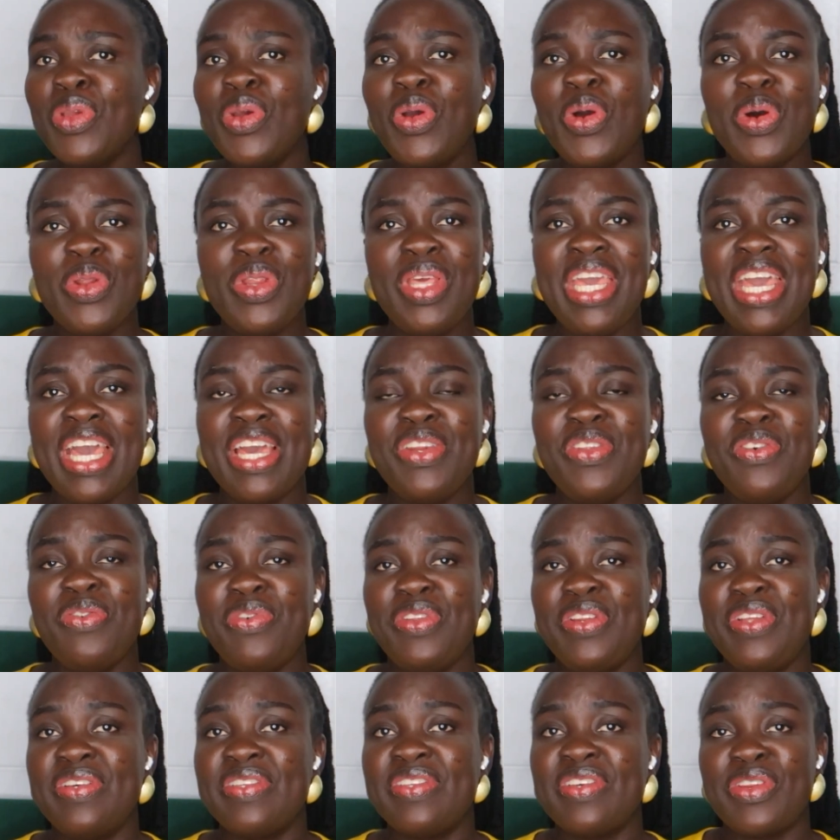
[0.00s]
On here I do
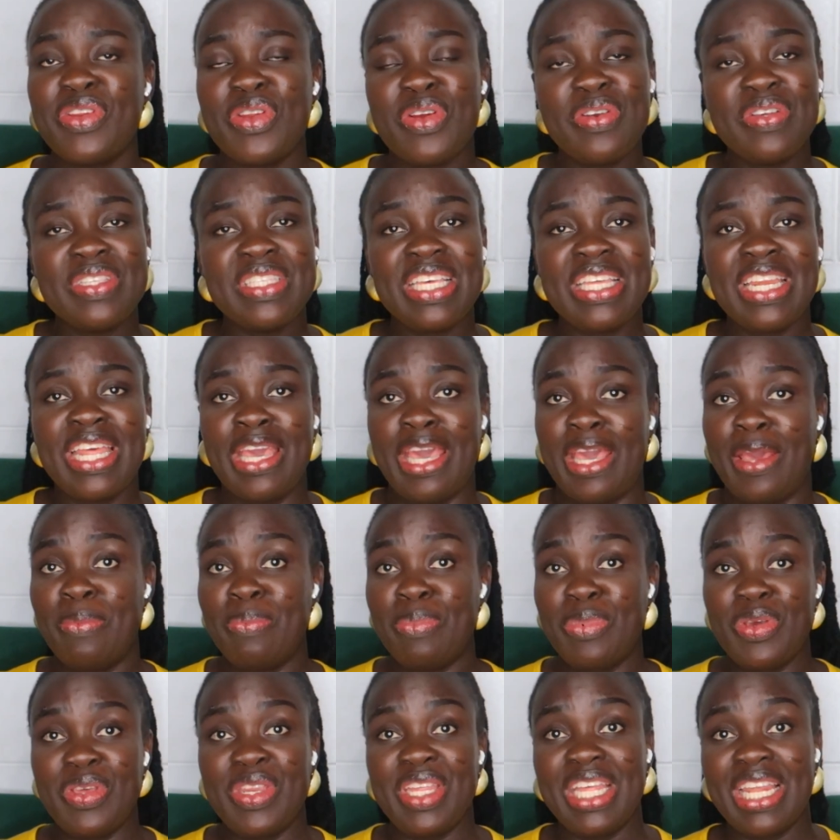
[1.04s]
videos on nursing, hair
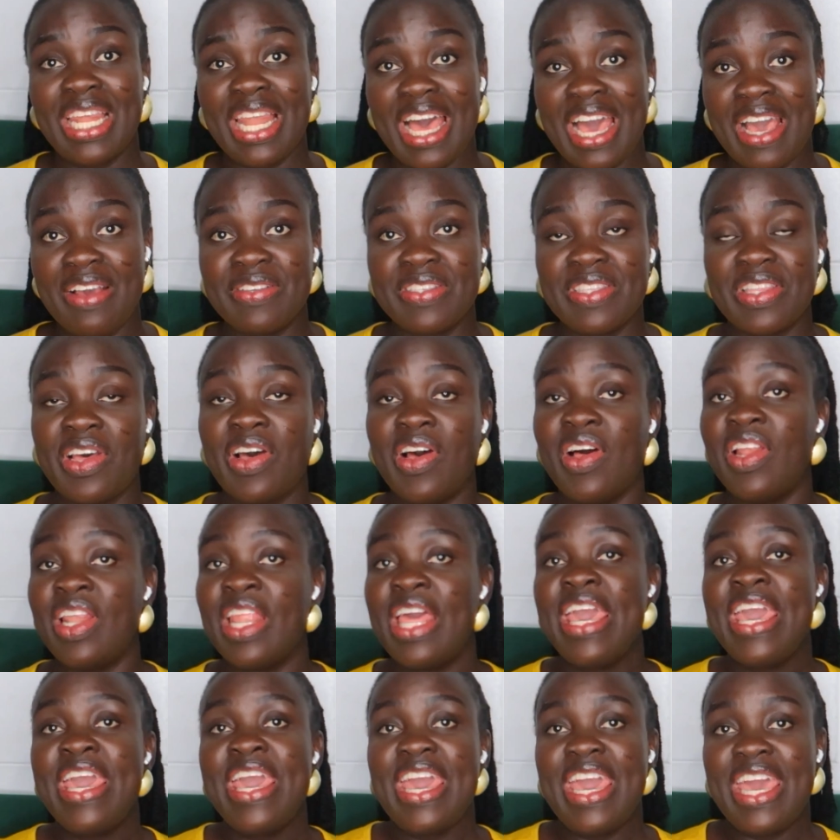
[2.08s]
and beauty, lifestyle,
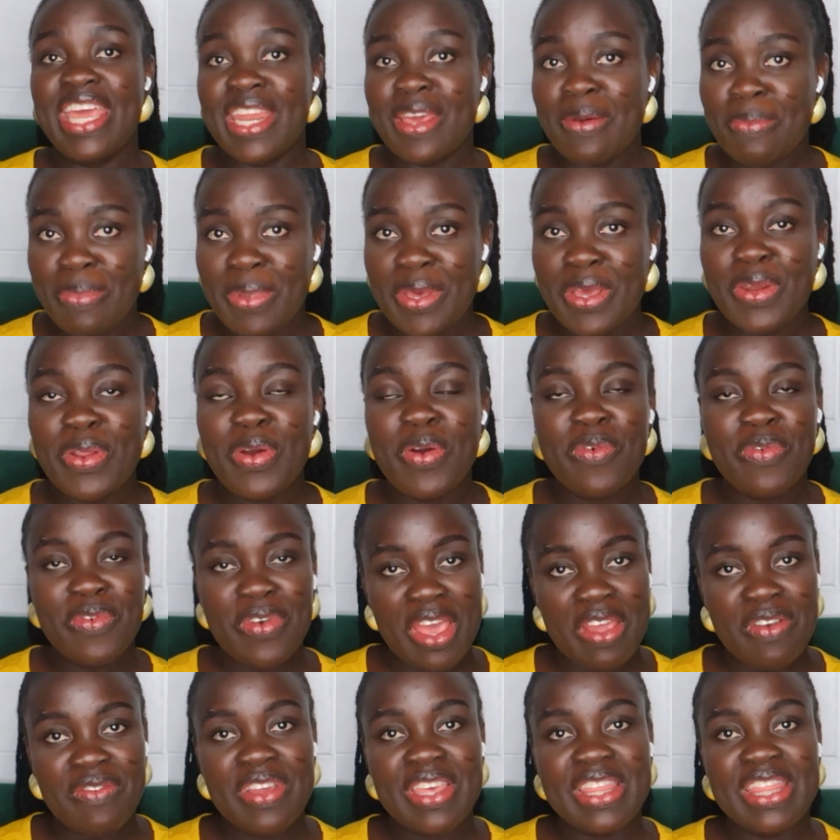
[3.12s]
and a bit of
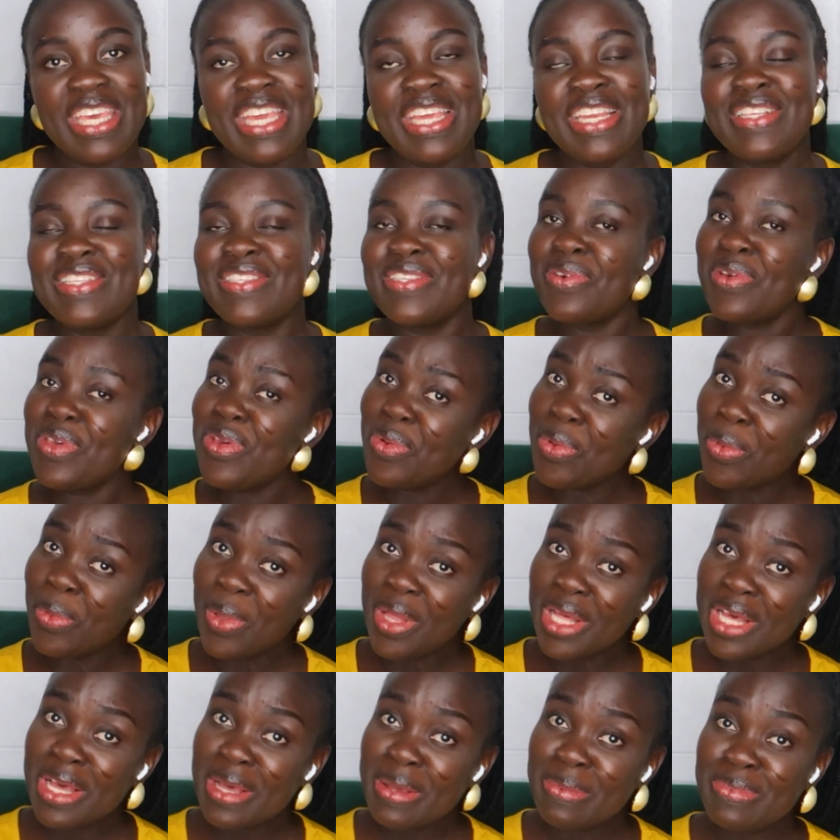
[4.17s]
everything. So you're
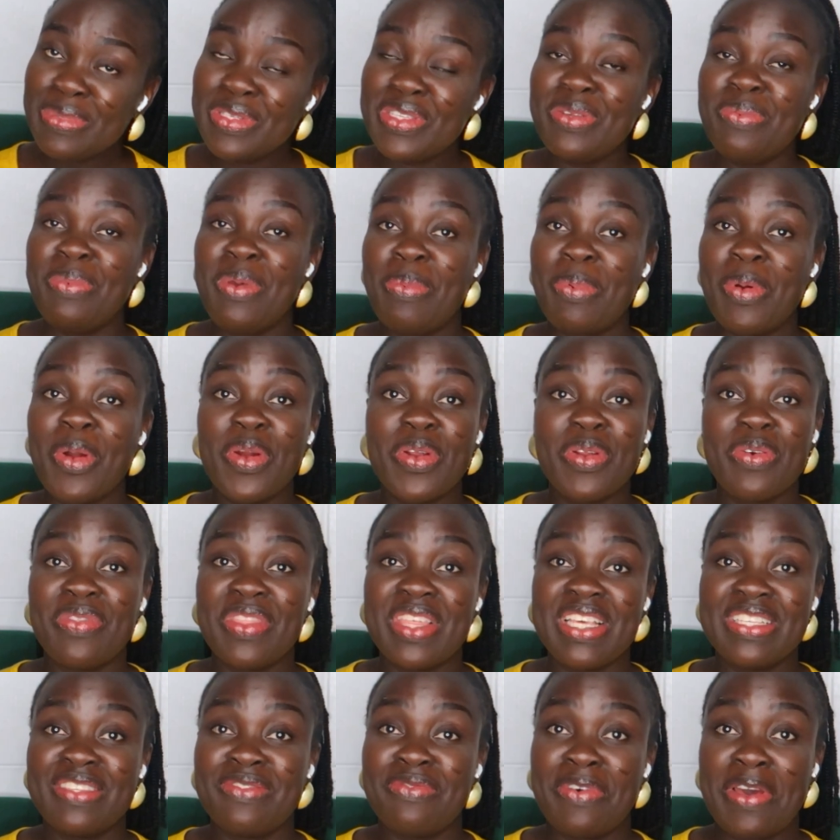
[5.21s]
welcome to be part of
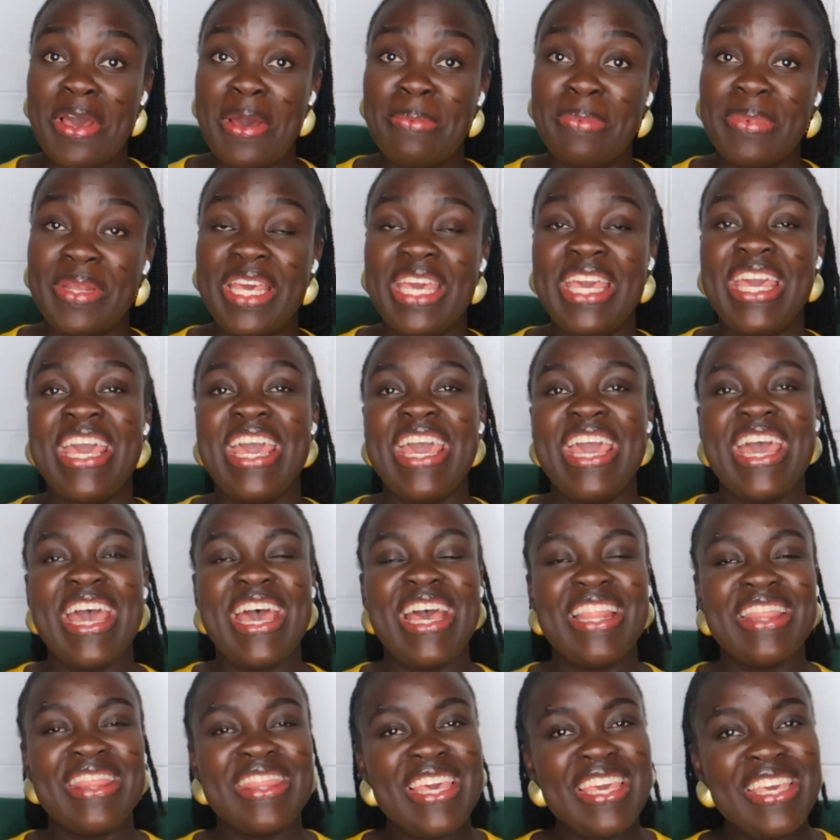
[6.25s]
this family,
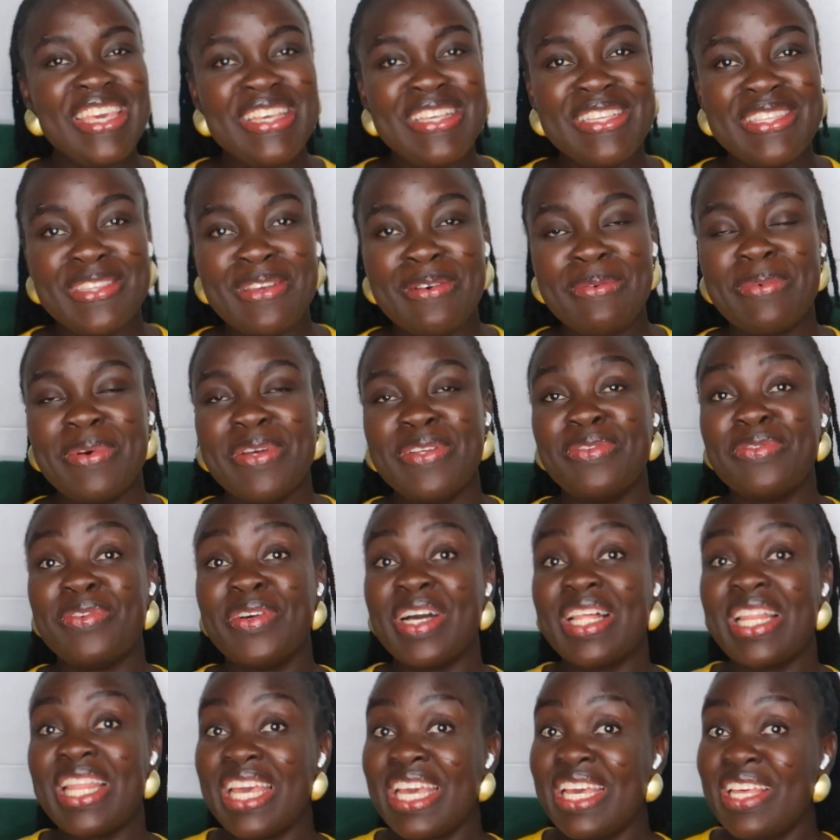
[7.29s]
and thank you so much for
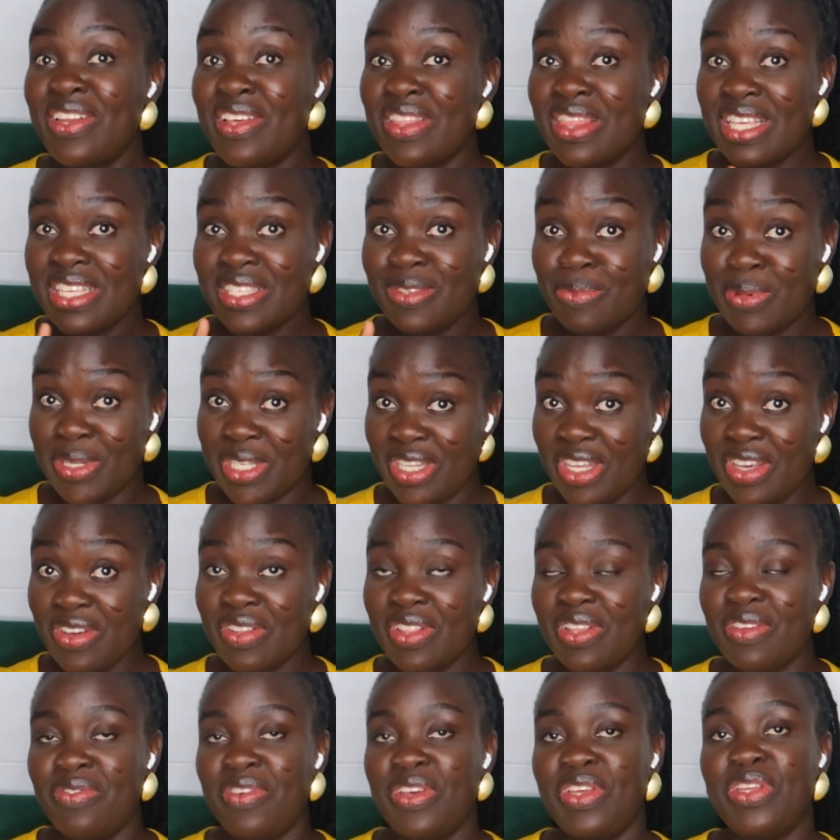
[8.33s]
clicking on this
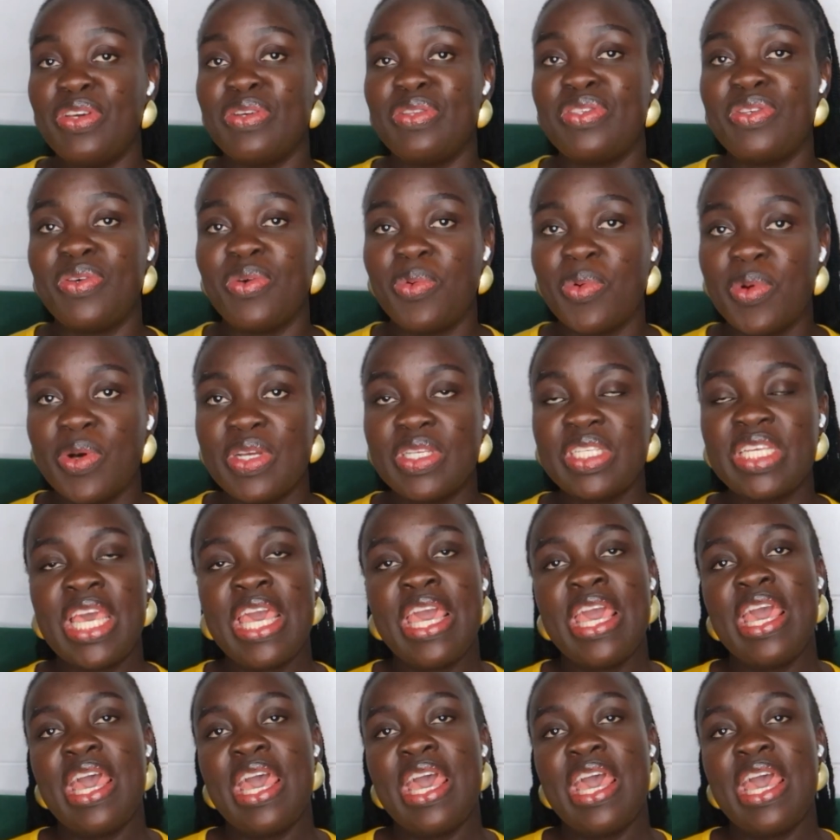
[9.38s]
particular video to watch.